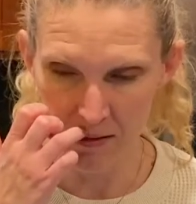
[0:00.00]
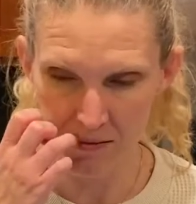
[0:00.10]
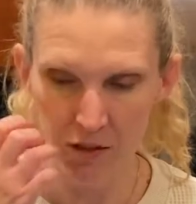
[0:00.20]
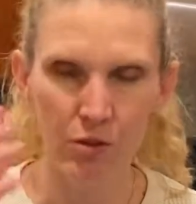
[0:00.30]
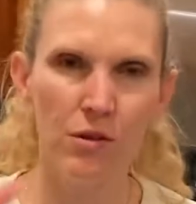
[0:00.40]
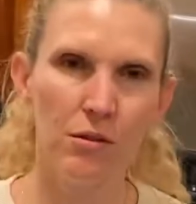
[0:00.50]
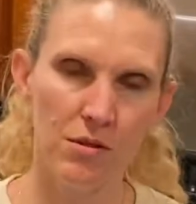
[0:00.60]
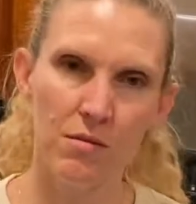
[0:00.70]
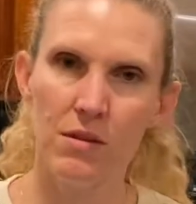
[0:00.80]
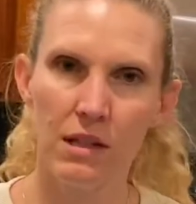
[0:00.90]
You know, there were
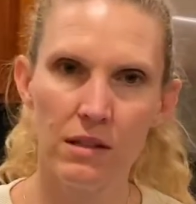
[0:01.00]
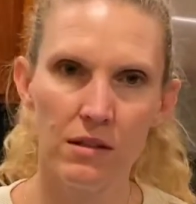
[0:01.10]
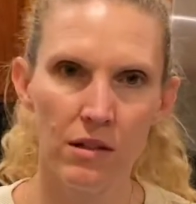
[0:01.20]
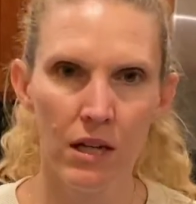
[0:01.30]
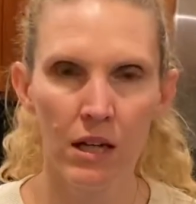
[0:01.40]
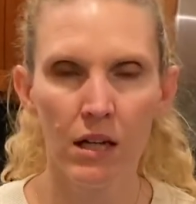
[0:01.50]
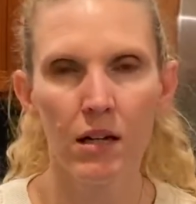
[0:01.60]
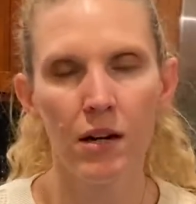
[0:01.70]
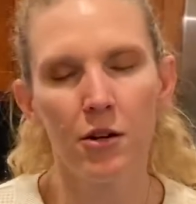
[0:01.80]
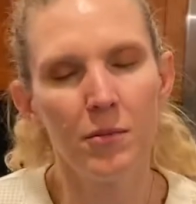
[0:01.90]
some things that got
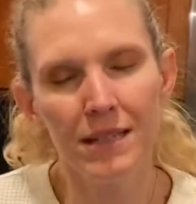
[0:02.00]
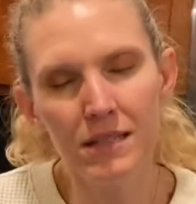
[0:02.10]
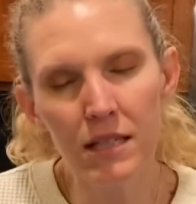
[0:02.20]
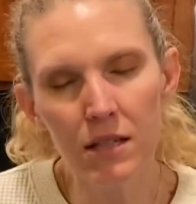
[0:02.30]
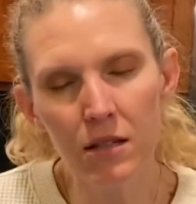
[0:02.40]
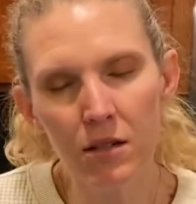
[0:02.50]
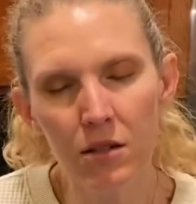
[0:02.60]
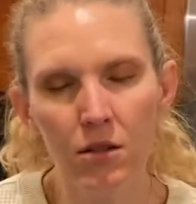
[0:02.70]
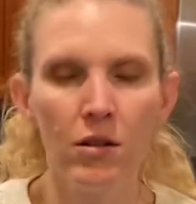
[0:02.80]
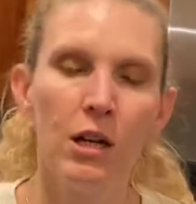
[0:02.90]
under my skin a
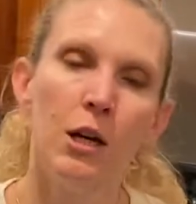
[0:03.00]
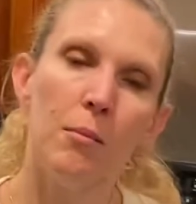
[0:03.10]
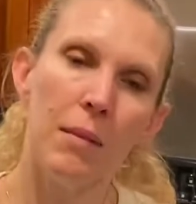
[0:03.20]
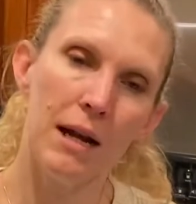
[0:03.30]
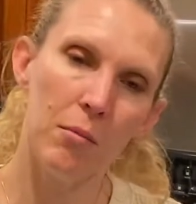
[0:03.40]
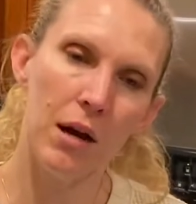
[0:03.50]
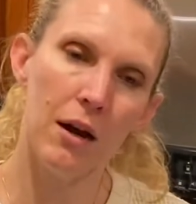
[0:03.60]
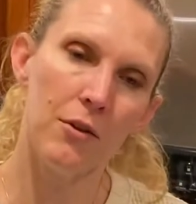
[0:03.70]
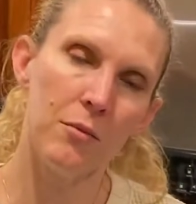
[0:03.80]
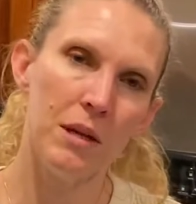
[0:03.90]
little, might have
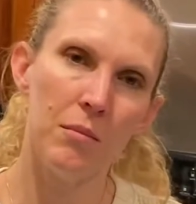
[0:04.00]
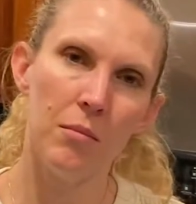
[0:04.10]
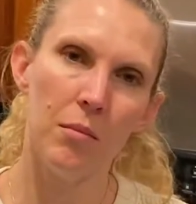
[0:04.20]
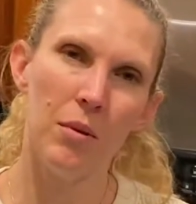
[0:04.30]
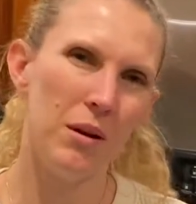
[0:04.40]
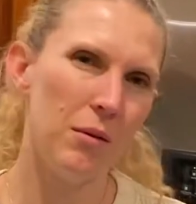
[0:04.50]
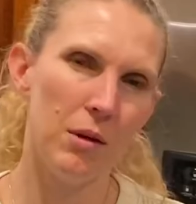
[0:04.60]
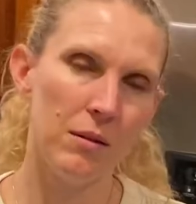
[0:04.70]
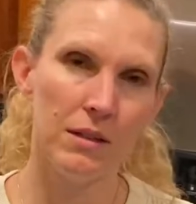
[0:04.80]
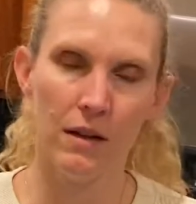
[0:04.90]
bothered me, but
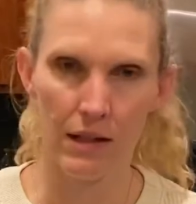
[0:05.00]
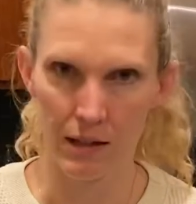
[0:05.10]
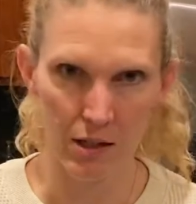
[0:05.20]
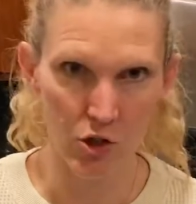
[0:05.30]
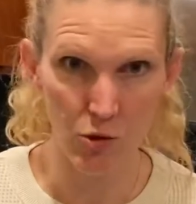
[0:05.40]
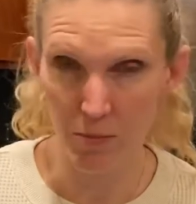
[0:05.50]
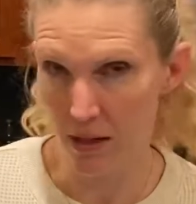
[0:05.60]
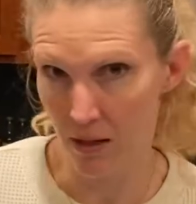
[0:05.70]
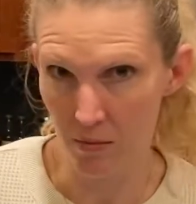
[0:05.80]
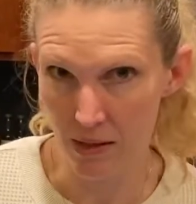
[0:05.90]
it's not like I bit
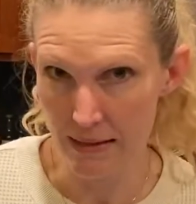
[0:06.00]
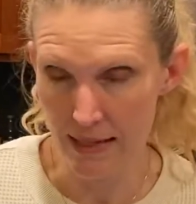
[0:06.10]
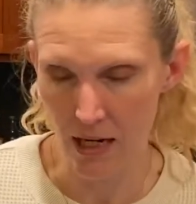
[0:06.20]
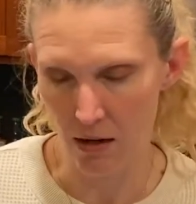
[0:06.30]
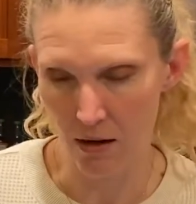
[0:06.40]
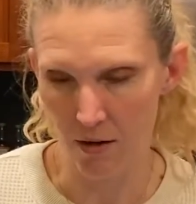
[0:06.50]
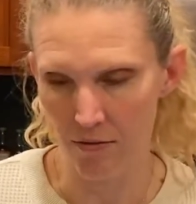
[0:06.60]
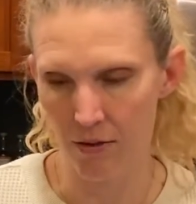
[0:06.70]
anybody's head off.